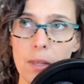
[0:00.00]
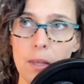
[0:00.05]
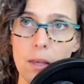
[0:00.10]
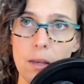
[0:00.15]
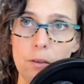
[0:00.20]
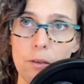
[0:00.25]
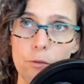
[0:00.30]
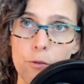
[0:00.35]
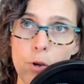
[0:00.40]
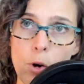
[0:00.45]

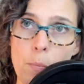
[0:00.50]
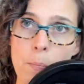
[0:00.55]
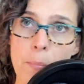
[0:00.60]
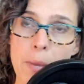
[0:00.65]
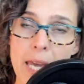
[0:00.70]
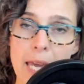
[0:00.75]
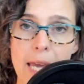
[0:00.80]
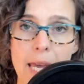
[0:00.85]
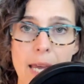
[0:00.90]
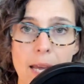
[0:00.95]
For
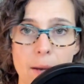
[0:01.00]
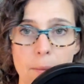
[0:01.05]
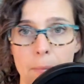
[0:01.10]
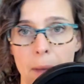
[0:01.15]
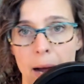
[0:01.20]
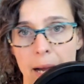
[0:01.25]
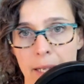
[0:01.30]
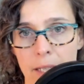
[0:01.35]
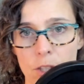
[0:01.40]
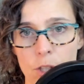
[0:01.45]
me,
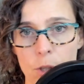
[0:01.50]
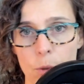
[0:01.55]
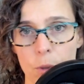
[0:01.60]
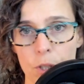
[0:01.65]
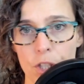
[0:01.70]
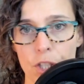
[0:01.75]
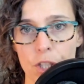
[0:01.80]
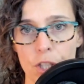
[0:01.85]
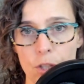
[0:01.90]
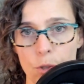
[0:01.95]
my
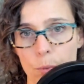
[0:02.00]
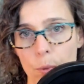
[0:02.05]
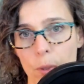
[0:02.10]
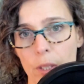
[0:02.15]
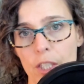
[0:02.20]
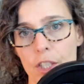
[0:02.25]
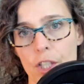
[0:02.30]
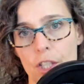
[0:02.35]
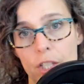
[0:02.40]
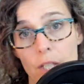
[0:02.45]
intuition is really
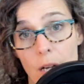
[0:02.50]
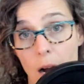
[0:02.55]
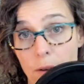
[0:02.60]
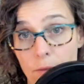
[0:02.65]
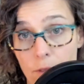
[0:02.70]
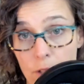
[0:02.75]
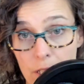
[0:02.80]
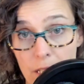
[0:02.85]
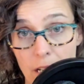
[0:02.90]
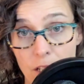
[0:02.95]
just a
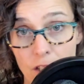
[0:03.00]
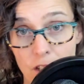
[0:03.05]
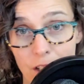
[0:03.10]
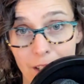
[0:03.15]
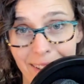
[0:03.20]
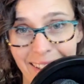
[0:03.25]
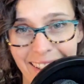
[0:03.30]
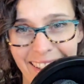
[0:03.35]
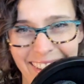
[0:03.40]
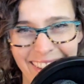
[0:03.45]

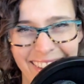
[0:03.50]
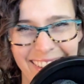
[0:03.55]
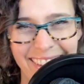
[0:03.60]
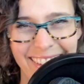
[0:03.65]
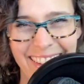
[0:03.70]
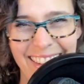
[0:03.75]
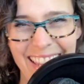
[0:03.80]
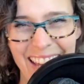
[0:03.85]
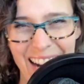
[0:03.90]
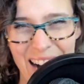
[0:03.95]
conversation
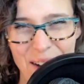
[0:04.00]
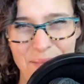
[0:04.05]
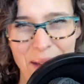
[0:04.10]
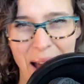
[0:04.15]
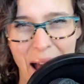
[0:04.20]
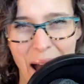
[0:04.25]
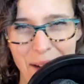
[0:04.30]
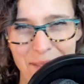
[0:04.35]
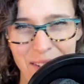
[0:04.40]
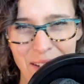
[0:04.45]
that I'm
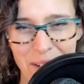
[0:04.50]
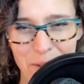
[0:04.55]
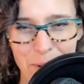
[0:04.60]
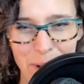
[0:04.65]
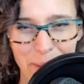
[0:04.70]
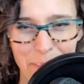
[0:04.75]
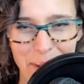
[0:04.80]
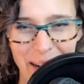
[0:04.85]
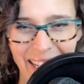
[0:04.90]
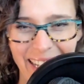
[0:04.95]
having
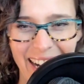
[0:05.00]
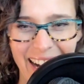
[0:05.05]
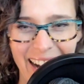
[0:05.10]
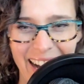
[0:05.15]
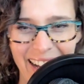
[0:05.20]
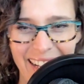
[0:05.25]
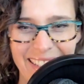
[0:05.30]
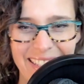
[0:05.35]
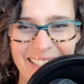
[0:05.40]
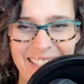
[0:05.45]
with my
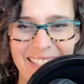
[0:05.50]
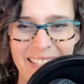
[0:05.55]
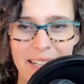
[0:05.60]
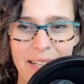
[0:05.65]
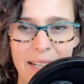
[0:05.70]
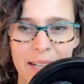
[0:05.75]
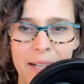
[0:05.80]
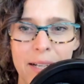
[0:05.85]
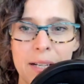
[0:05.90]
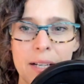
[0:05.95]
guides.
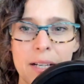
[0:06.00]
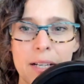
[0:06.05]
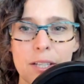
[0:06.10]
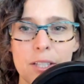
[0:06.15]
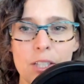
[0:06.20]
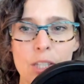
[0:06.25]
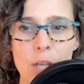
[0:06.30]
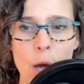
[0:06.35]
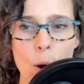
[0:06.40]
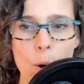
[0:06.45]

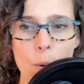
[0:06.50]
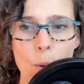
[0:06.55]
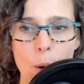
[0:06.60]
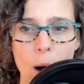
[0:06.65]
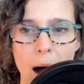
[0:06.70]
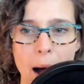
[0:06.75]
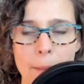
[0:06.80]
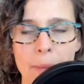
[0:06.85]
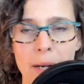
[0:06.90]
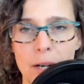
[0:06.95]
So I'm going to